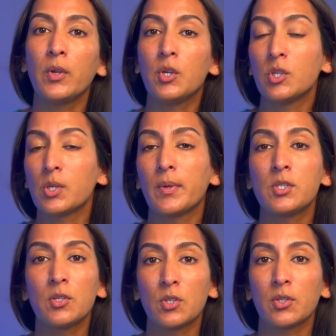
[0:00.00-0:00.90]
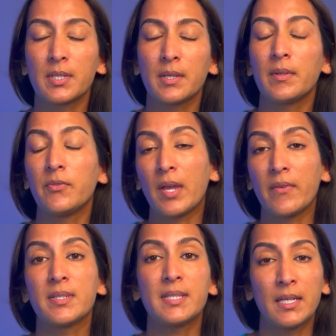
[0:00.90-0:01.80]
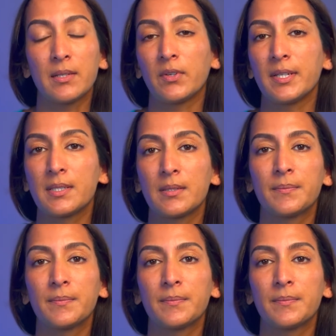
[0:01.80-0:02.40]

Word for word: you can show it to your doctor if you ever seek advice.